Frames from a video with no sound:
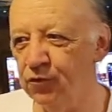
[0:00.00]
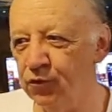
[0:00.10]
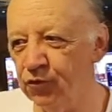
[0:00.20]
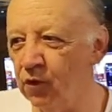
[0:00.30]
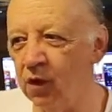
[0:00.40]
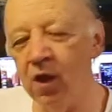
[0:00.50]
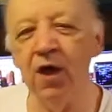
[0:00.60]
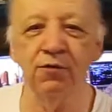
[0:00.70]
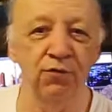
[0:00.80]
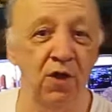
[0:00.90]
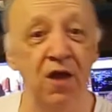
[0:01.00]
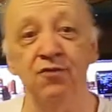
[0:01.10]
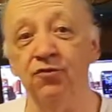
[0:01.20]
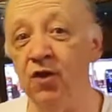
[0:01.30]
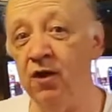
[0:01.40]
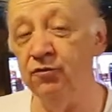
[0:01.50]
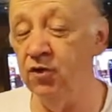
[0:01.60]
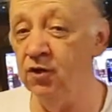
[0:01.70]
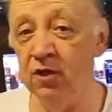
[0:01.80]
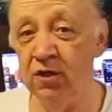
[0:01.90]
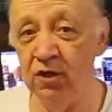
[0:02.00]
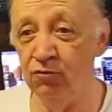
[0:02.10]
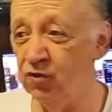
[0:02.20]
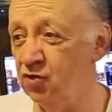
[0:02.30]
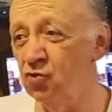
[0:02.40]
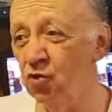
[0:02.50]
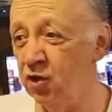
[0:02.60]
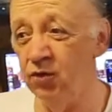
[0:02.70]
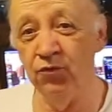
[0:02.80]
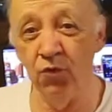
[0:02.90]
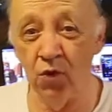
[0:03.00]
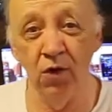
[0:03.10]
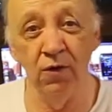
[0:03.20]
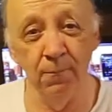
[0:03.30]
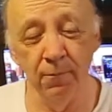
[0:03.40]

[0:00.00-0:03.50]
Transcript: there's a lot of life left in Victoria 4